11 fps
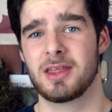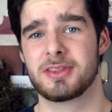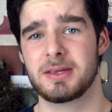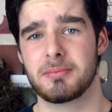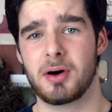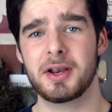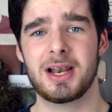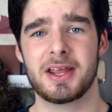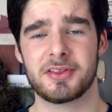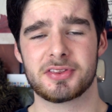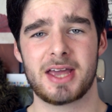the
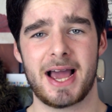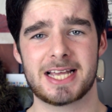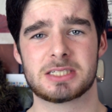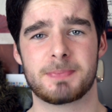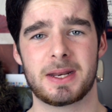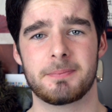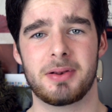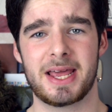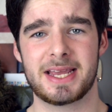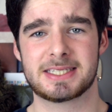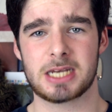monolith has been
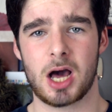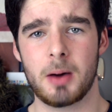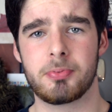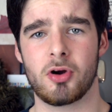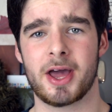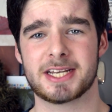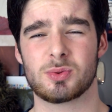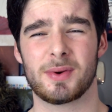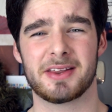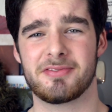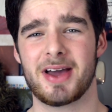placed upright
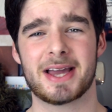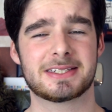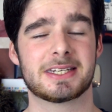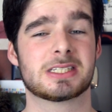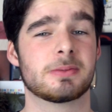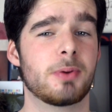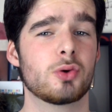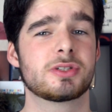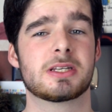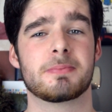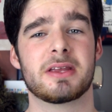when, in fact, it is
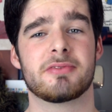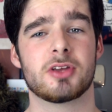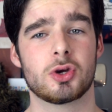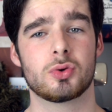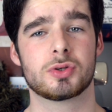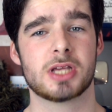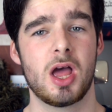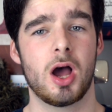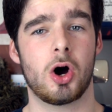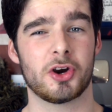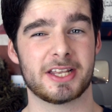supposed to be viewed
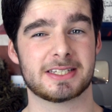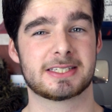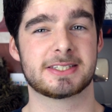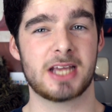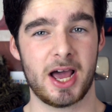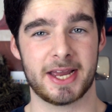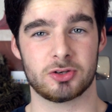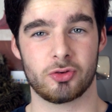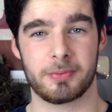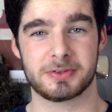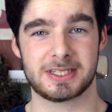on its side,
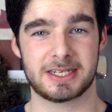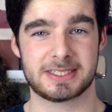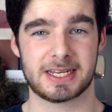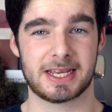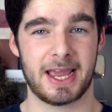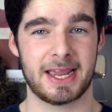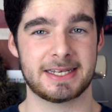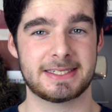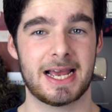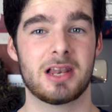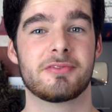representing a
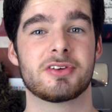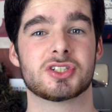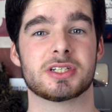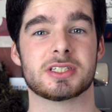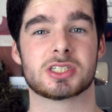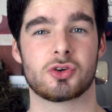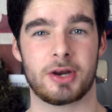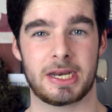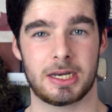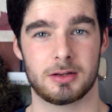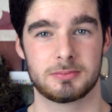television
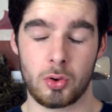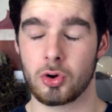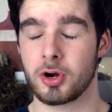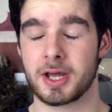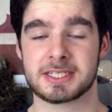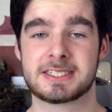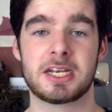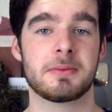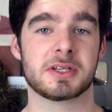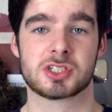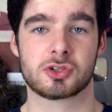screen, or a
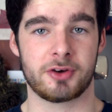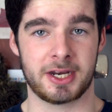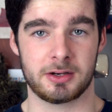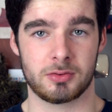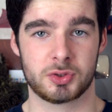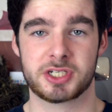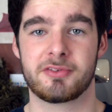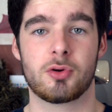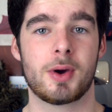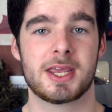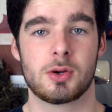cinema screen,
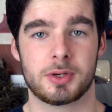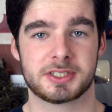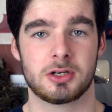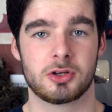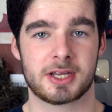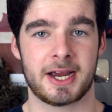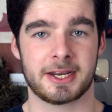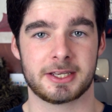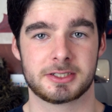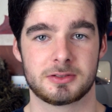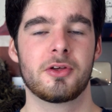whichever way you want to look at
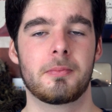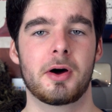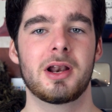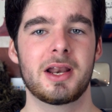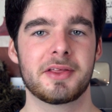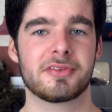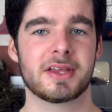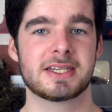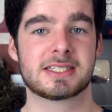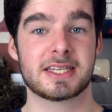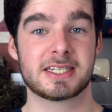it. The monolith
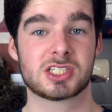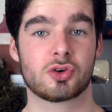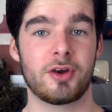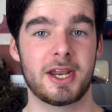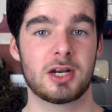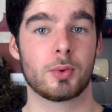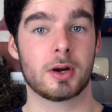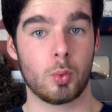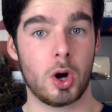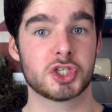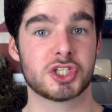is the screen we're
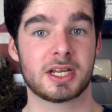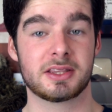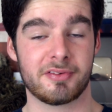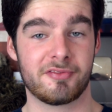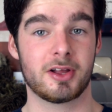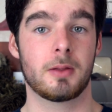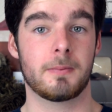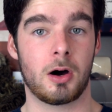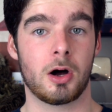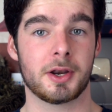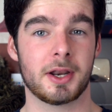watching the film
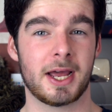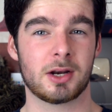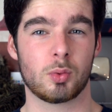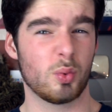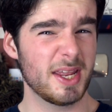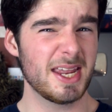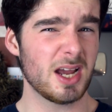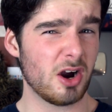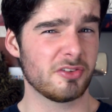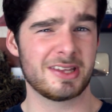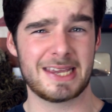on, and we
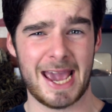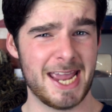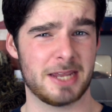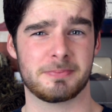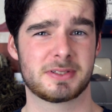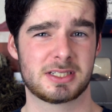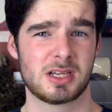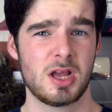are the apes.